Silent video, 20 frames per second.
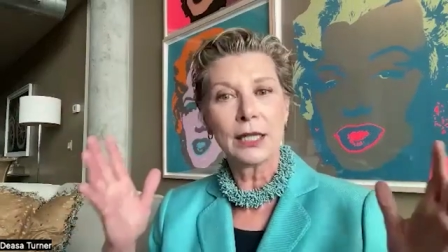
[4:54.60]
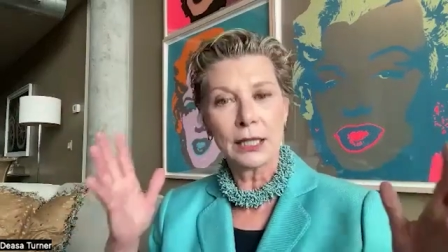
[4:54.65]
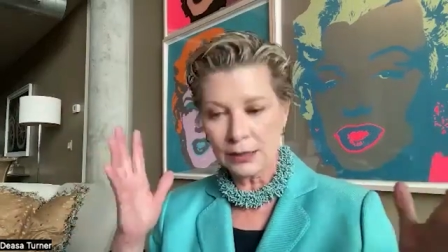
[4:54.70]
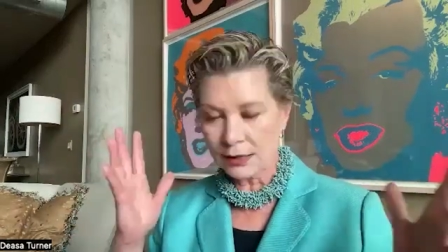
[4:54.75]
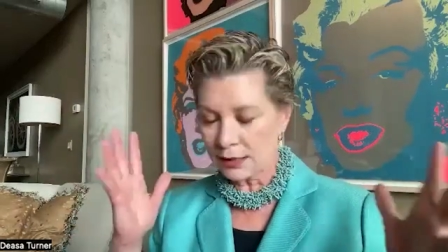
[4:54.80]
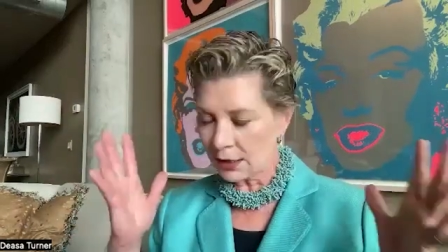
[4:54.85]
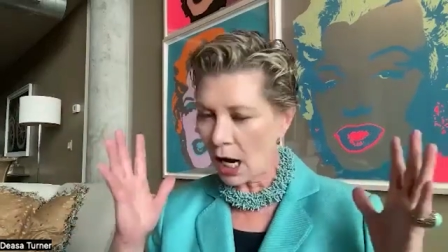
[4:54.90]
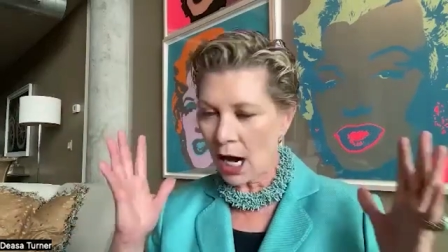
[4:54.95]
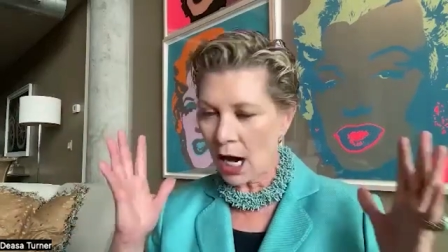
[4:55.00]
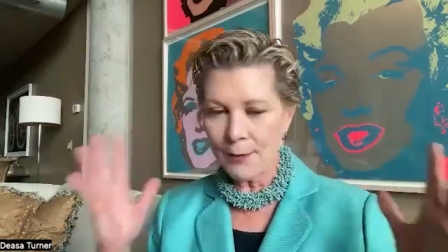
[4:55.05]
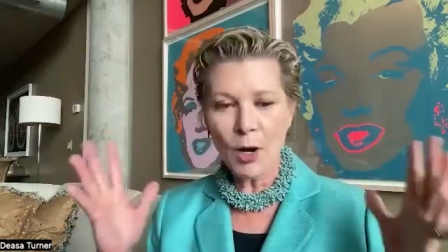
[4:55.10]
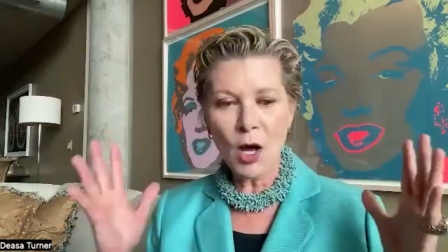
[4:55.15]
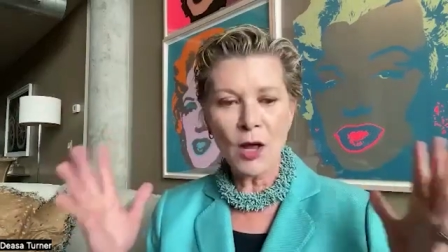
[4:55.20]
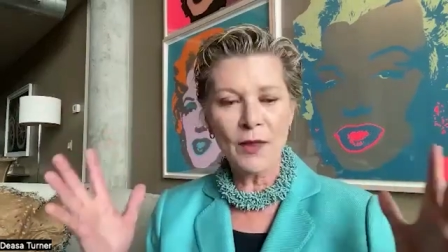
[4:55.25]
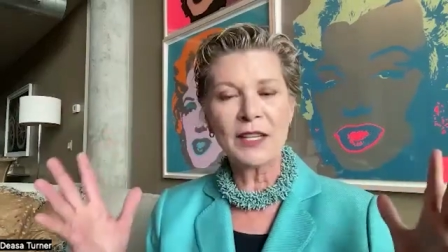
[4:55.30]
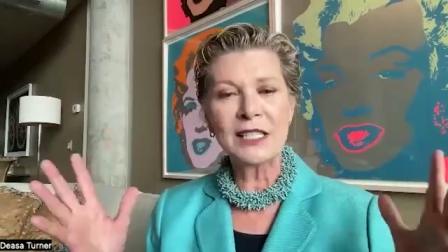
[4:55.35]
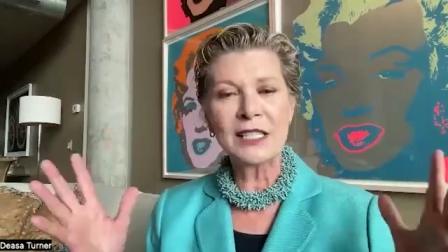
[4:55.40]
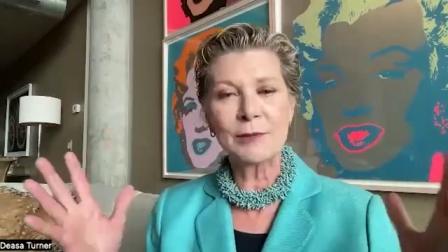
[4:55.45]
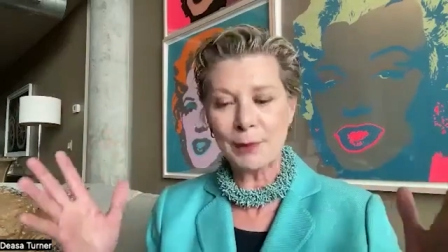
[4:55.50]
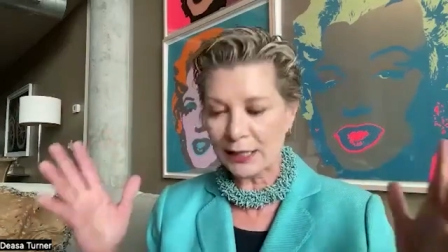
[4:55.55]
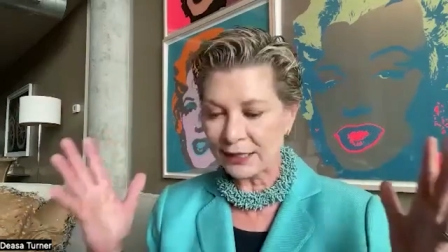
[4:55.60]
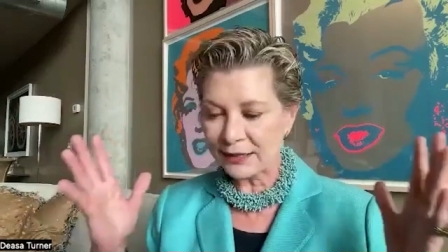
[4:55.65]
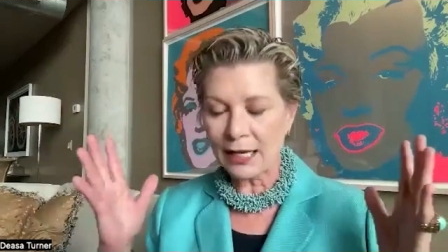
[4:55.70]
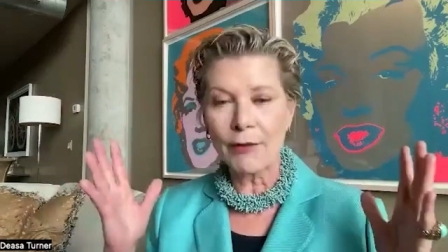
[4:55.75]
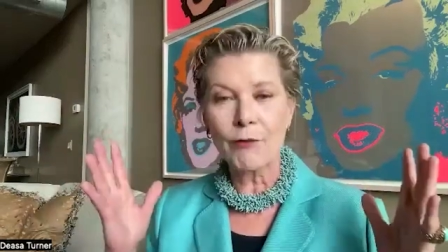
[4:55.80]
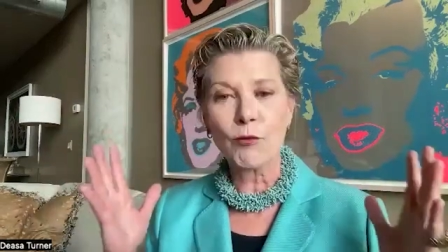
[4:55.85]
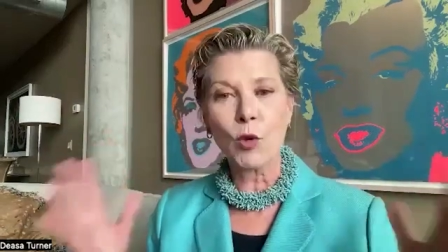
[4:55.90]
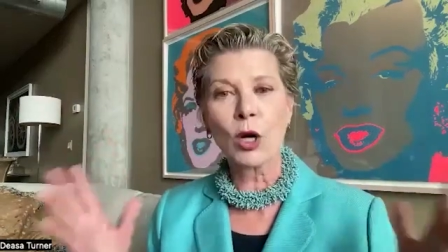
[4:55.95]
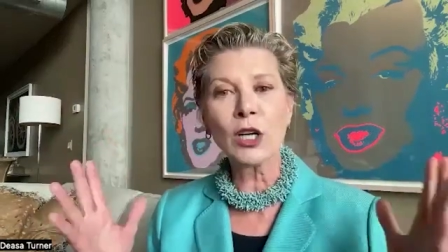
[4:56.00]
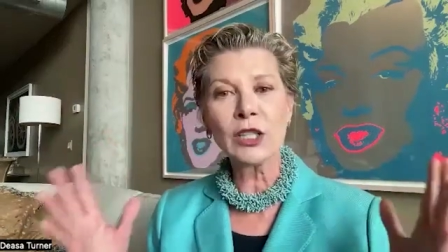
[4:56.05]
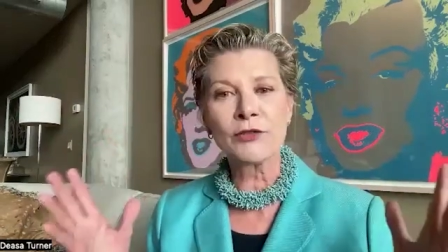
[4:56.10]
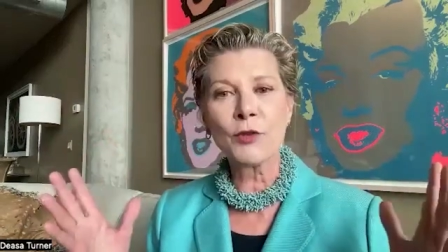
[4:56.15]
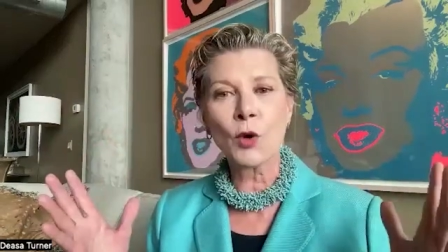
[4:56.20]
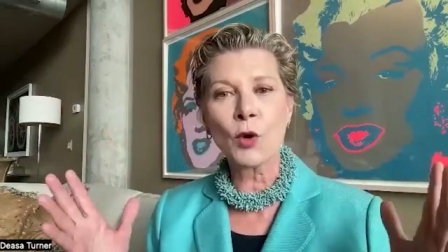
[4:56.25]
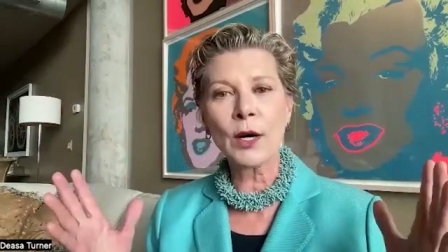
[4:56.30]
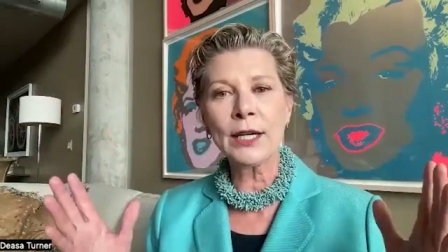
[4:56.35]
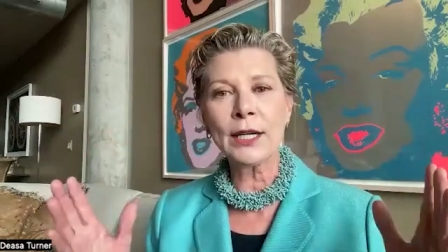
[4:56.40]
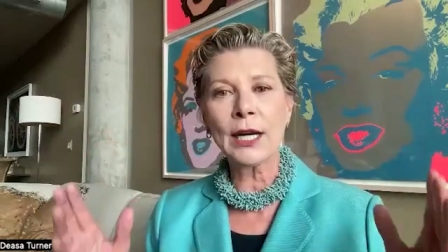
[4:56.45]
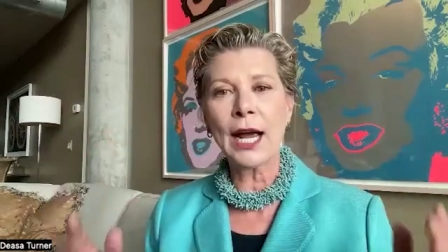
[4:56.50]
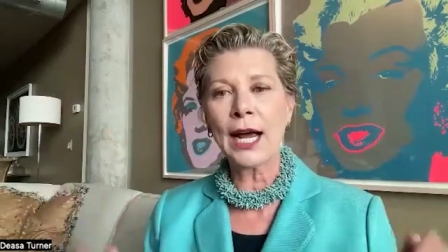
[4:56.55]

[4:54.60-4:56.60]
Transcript: It's I'm all this because I worked for it,